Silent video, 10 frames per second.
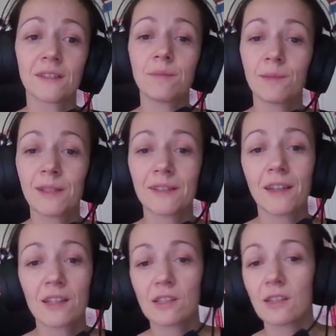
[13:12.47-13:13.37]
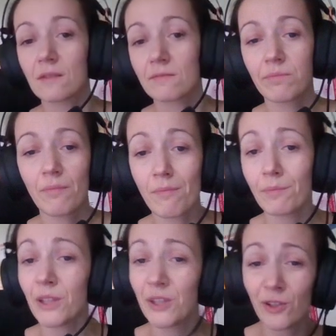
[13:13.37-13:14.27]
implementation,
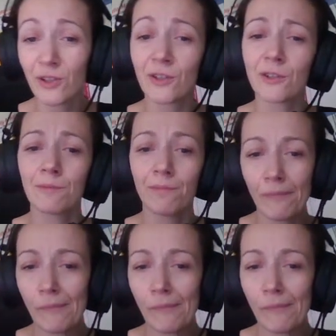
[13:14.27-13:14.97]
mediocre.